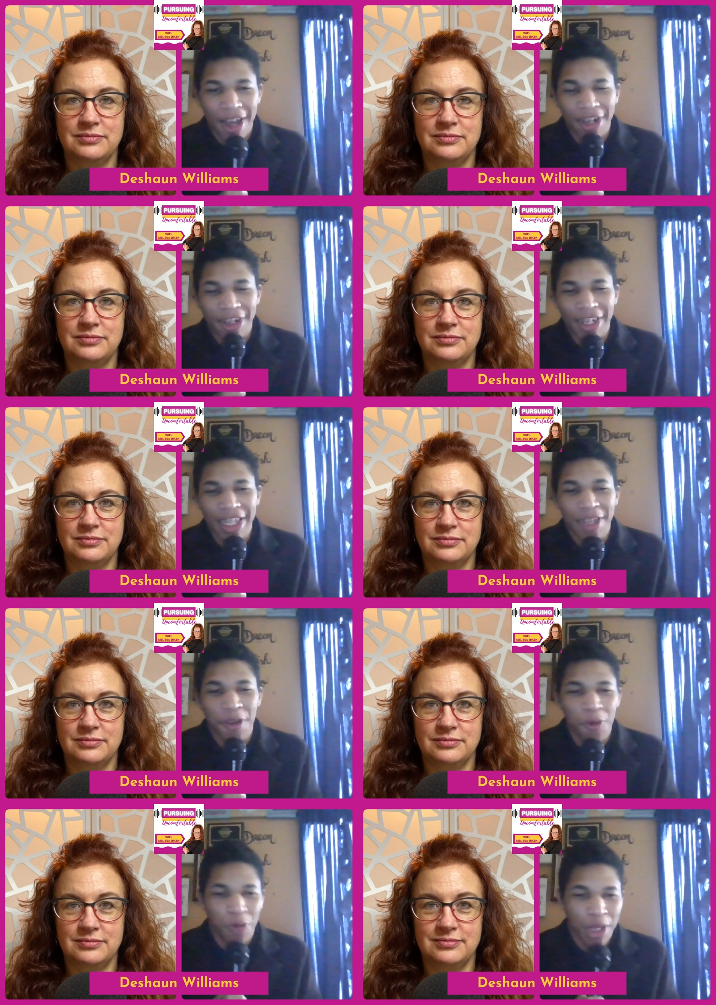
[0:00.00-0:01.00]
Speaker 1: under
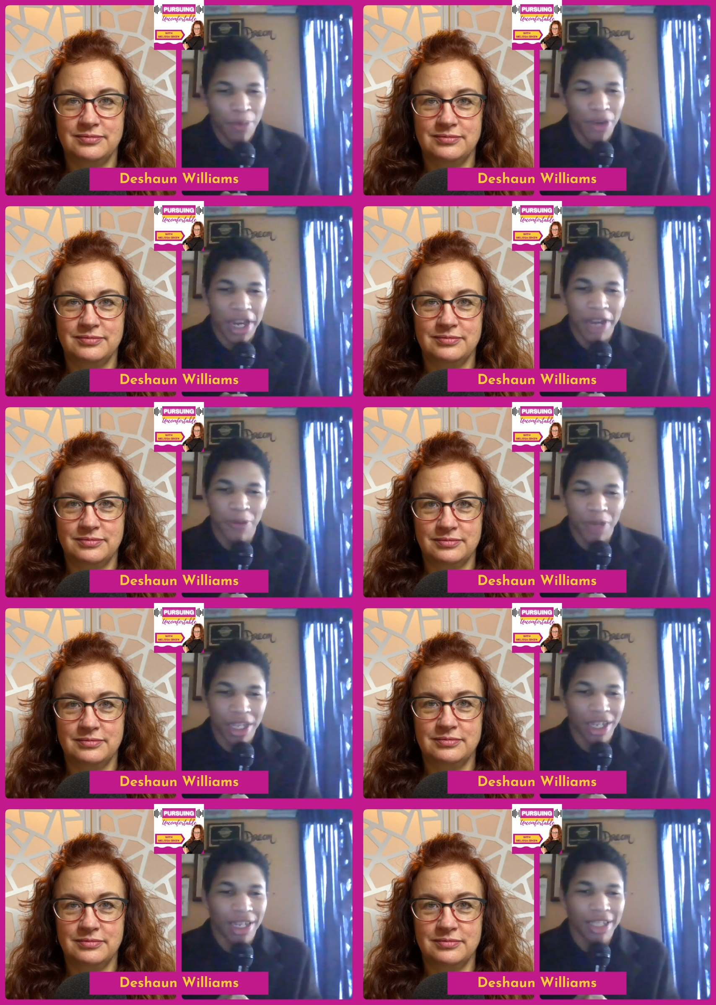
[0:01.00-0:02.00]
the rebrand,
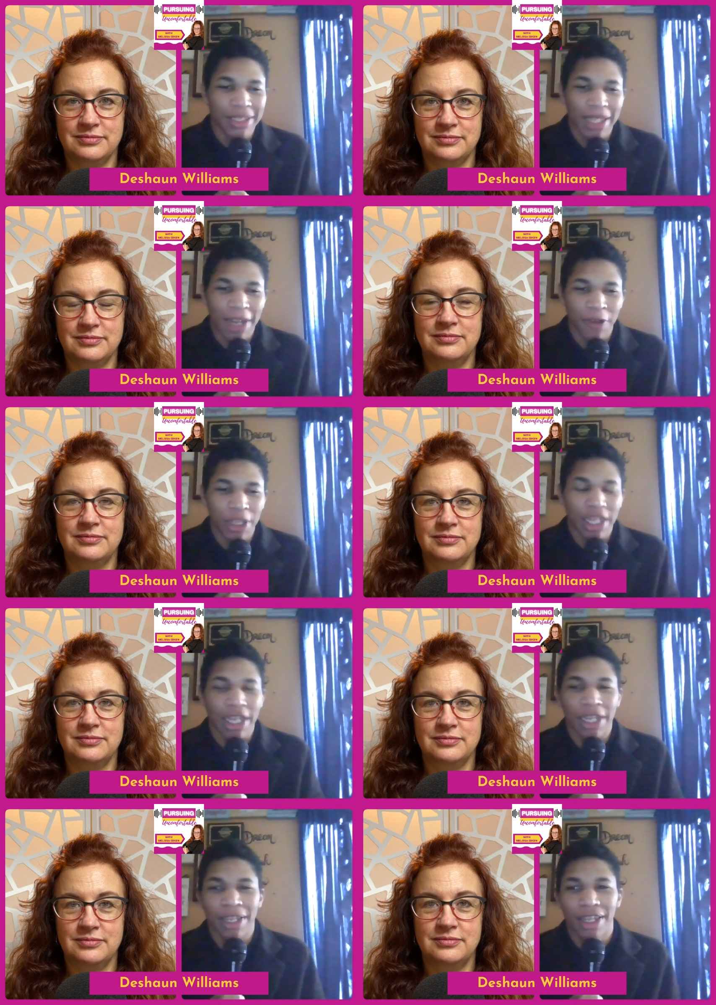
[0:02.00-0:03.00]
relaunch, and
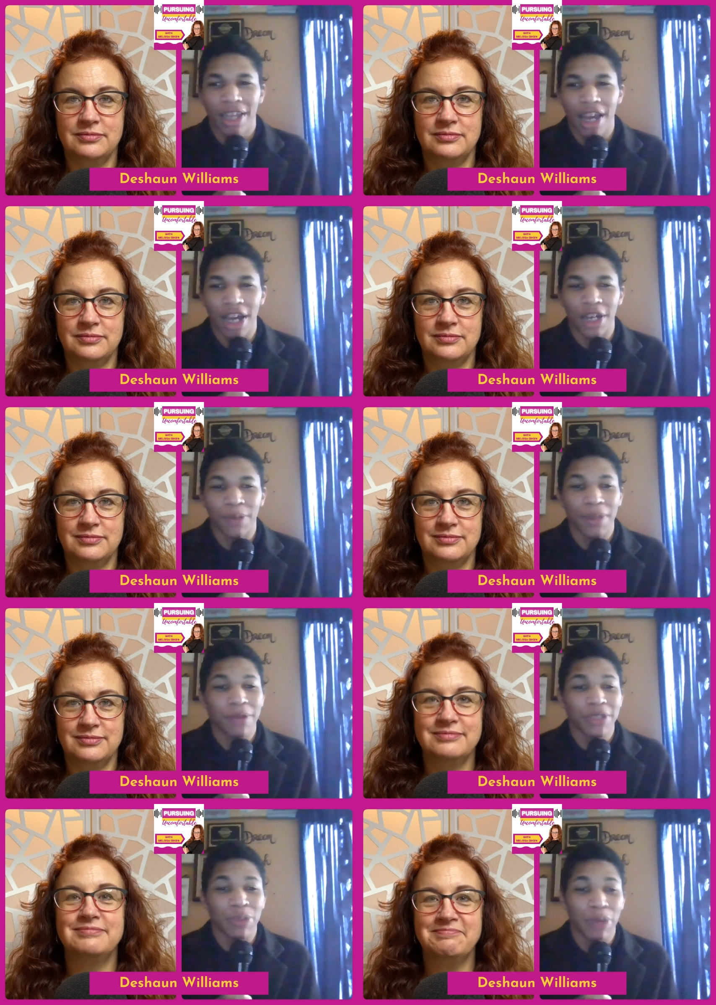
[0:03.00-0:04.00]
everything. Um,
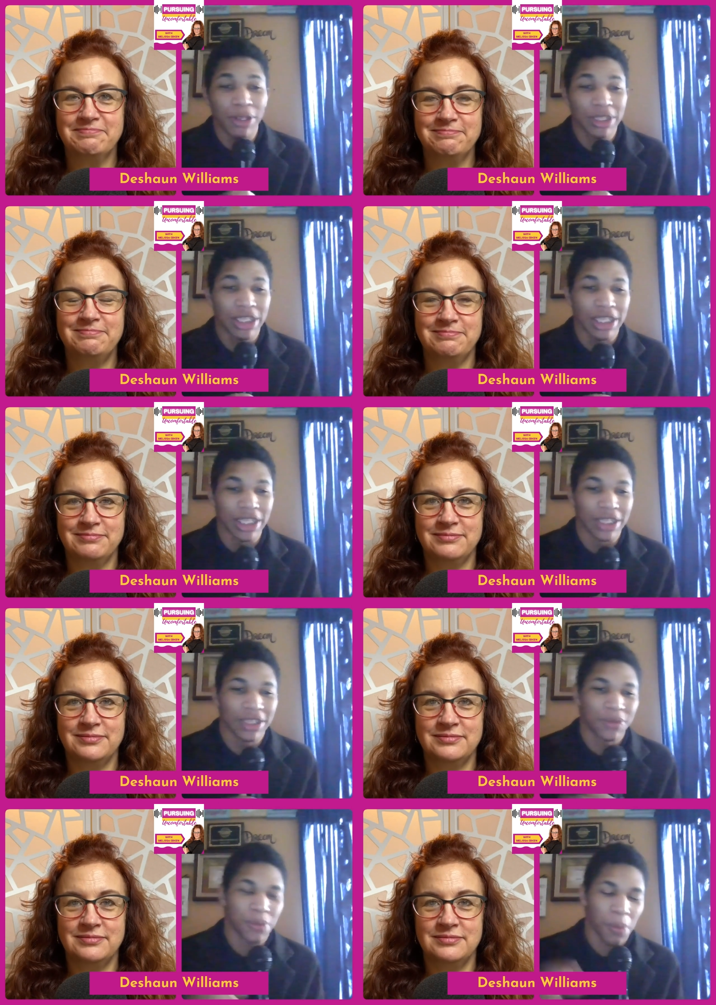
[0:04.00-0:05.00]
it was supposed
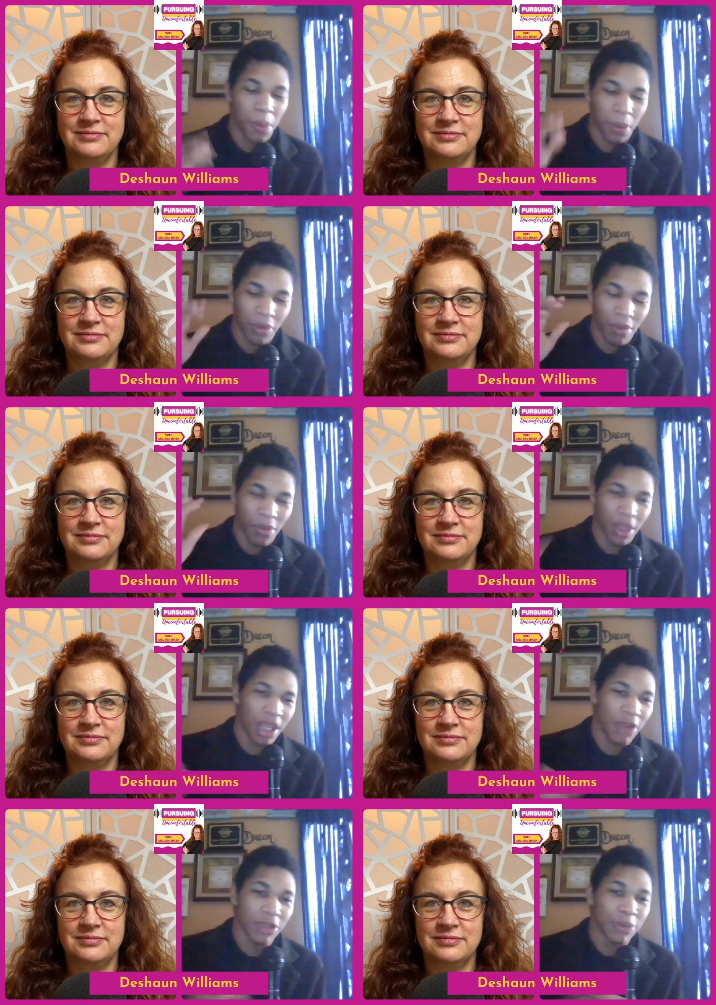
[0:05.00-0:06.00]
mm-hmm. to.
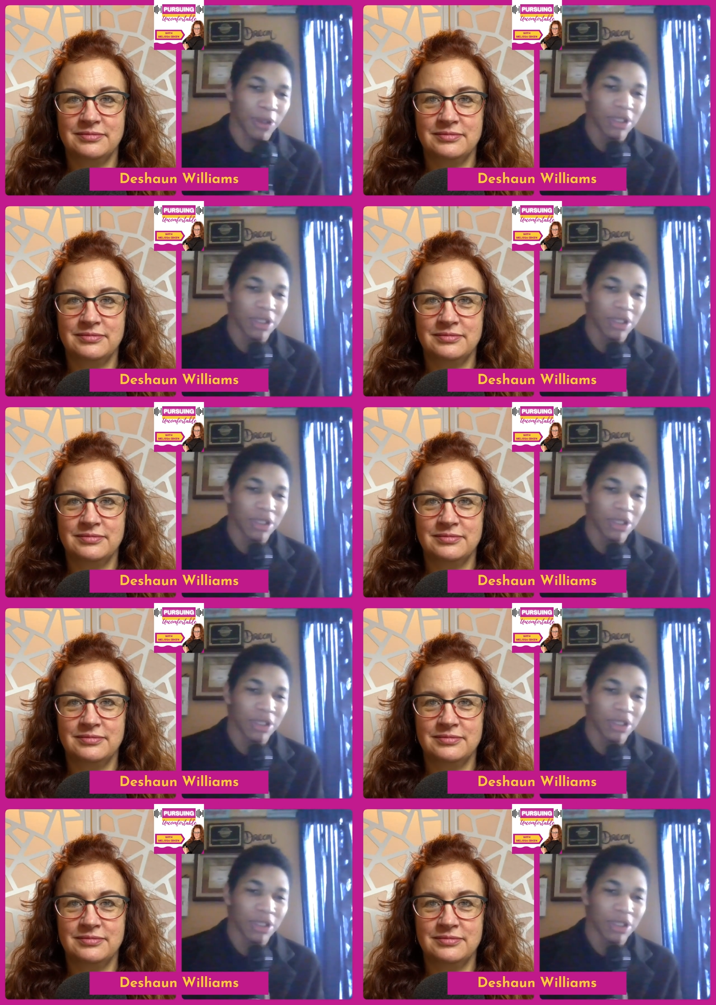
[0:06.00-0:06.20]
It was